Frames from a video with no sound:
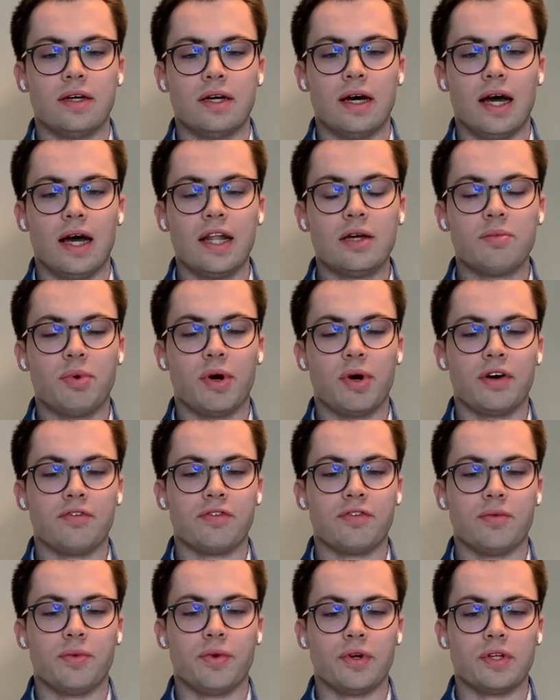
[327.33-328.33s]
other part of
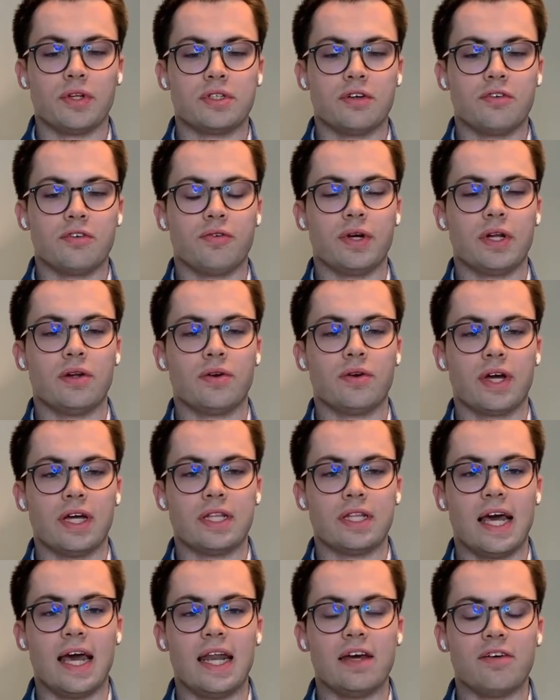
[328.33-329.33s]
the word, so if we look
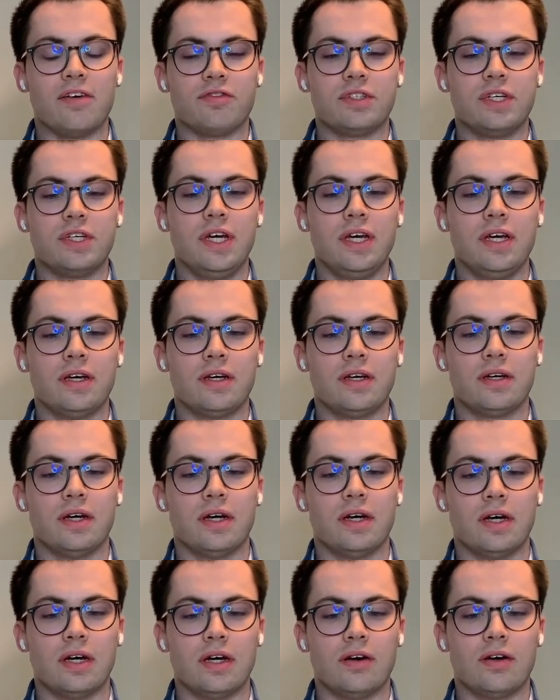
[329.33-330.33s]
at NFT,
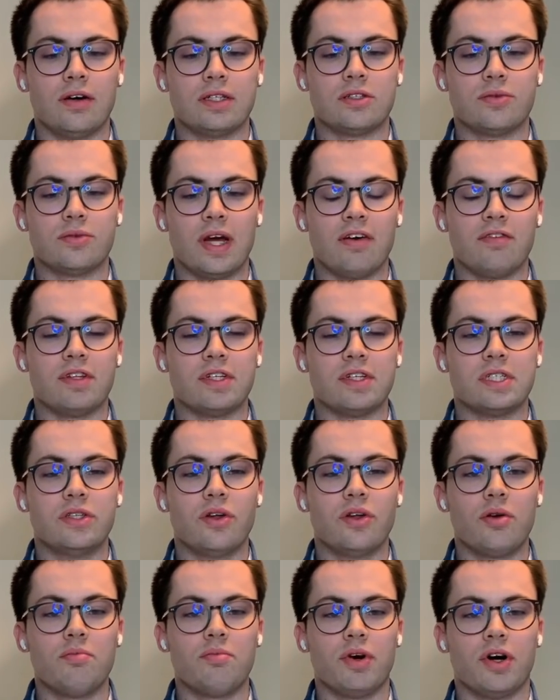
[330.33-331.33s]
so we have this
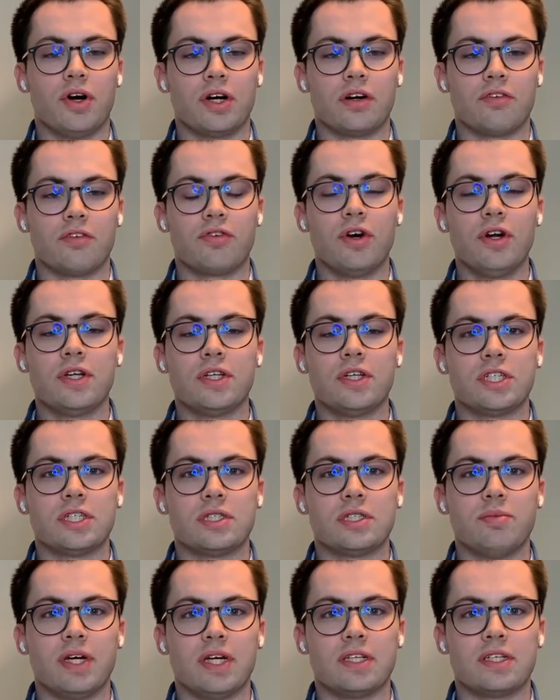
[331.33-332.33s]
non-part in front. It
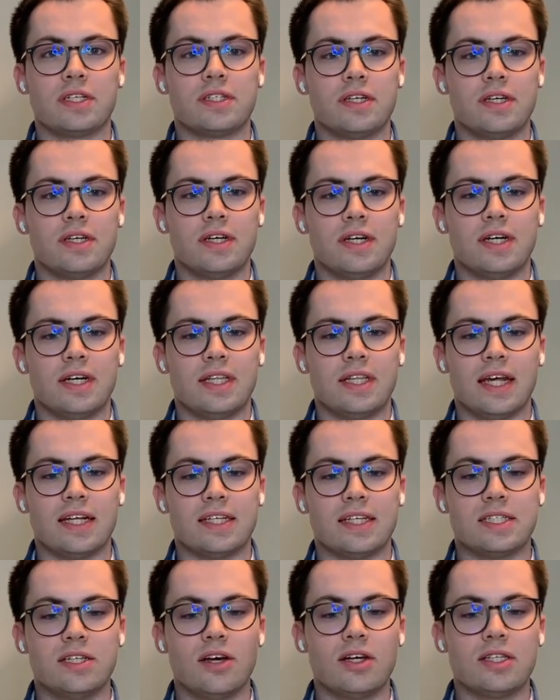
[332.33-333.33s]
just means that
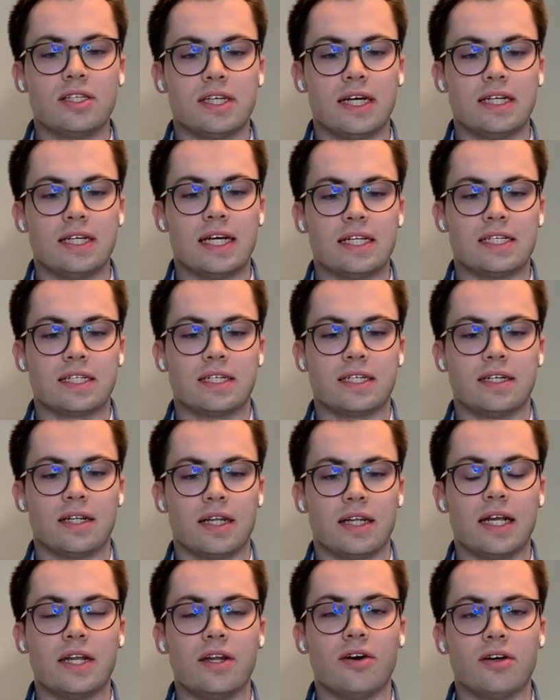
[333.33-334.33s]
it's not identical
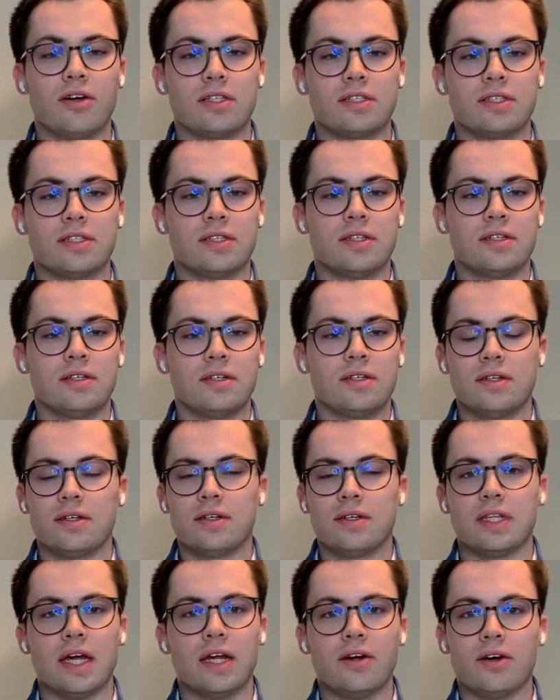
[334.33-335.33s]
and
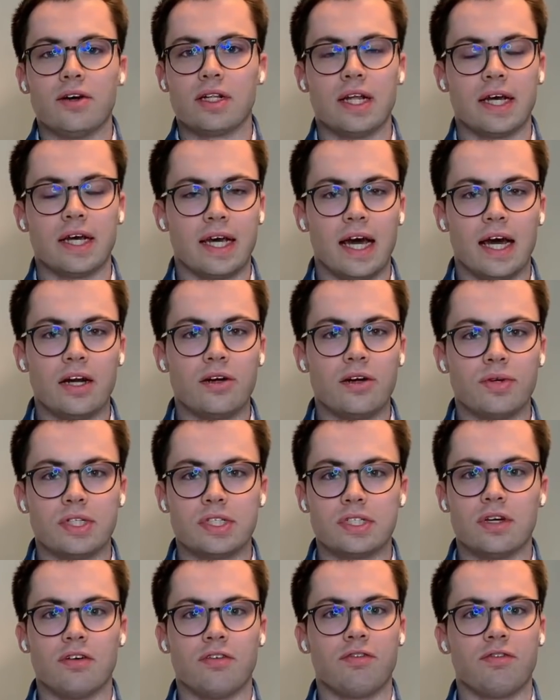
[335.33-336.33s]
they're not like
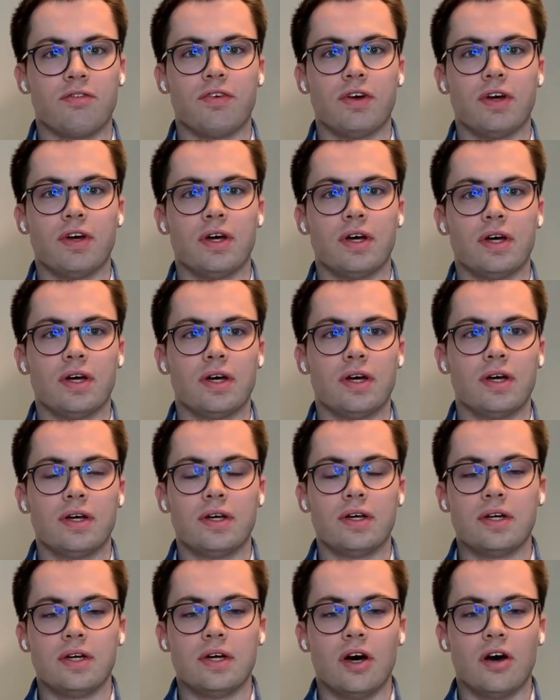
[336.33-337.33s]
hundreds of
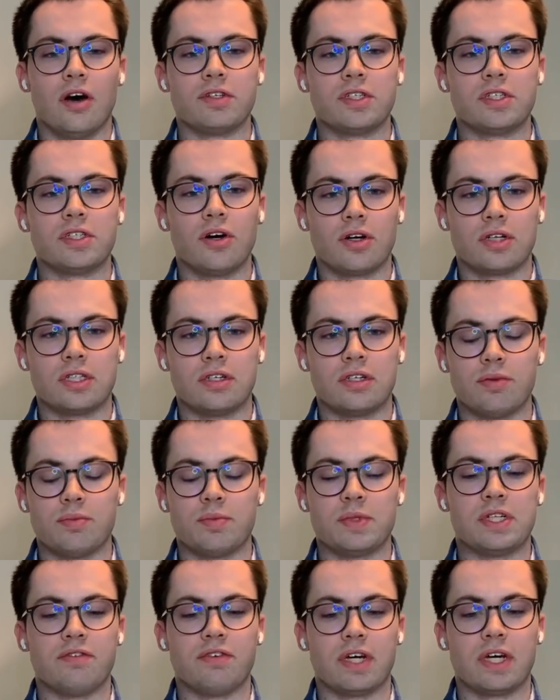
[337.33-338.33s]
stocks of a
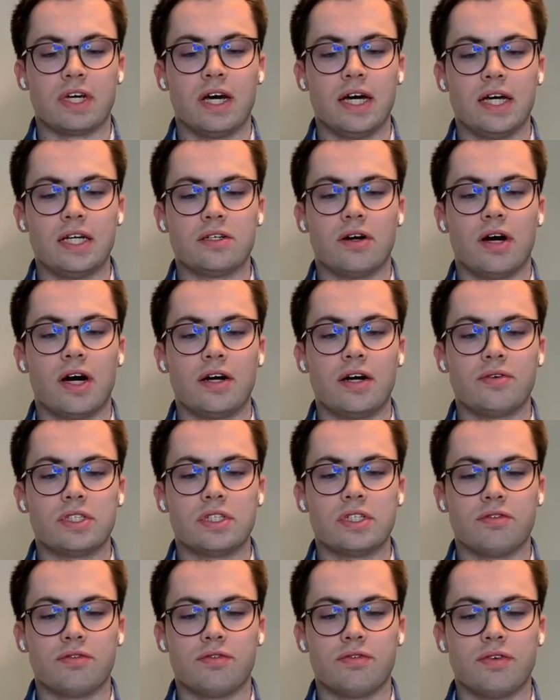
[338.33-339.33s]
specific kind or hundreds
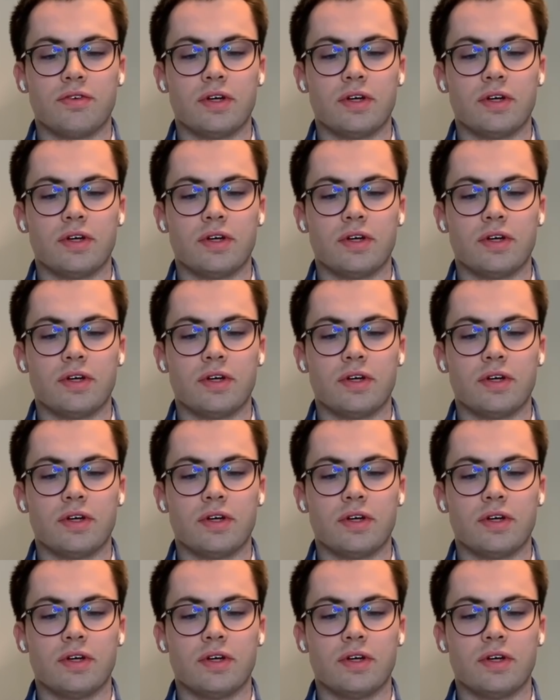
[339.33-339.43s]
of